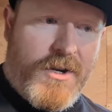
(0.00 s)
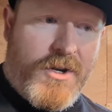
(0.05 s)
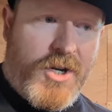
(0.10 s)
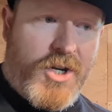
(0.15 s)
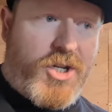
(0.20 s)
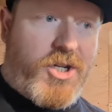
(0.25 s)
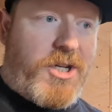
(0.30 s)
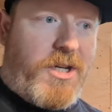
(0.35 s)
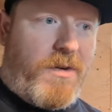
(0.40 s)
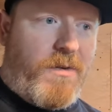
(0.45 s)

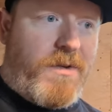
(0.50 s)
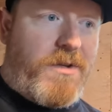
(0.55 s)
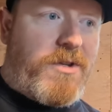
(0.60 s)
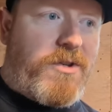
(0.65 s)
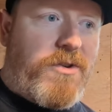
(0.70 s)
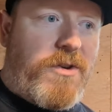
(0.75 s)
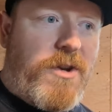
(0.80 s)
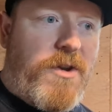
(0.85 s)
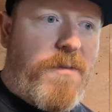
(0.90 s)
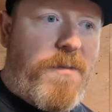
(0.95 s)
she was
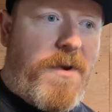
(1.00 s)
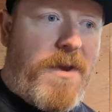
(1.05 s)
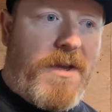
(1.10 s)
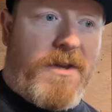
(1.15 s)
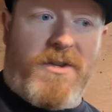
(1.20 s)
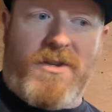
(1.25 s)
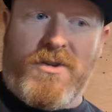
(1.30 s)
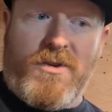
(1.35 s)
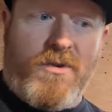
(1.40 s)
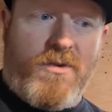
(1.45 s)
screaming
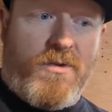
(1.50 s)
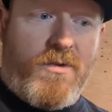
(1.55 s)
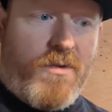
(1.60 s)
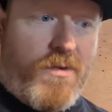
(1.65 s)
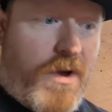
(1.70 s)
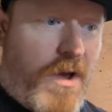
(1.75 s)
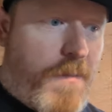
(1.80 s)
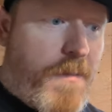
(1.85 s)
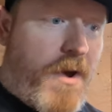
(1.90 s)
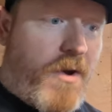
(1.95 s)
at
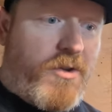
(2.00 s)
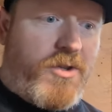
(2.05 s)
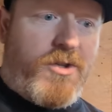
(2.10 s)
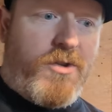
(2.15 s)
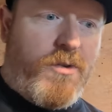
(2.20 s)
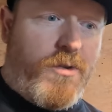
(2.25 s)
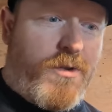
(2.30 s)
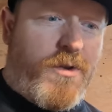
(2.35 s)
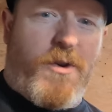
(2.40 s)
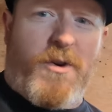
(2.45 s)
about
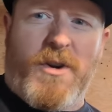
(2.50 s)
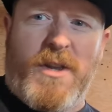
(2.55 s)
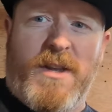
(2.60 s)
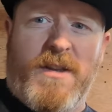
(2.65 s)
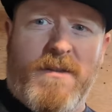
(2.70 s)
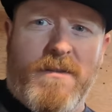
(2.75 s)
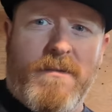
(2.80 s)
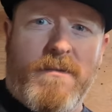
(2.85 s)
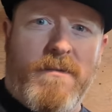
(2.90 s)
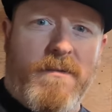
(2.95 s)

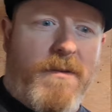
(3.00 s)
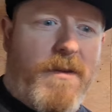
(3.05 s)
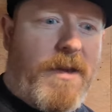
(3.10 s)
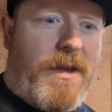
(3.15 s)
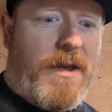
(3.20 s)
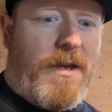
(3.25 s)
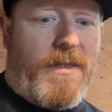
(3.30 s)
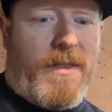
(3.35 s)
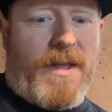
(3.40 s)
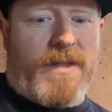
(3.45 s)
230,
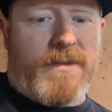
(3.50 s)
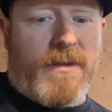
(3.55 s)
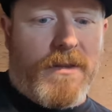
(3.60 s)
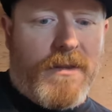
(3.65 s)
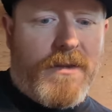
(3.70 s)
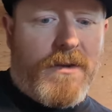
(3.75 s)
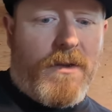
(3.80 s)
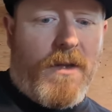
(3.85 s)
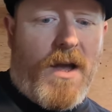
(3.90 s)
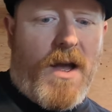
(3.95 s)
and that's a
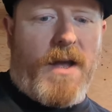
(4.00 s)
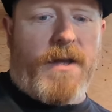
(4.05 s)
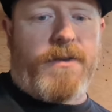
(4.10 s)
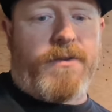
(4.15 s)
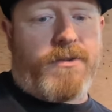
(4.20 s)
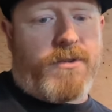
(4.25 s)
little hot.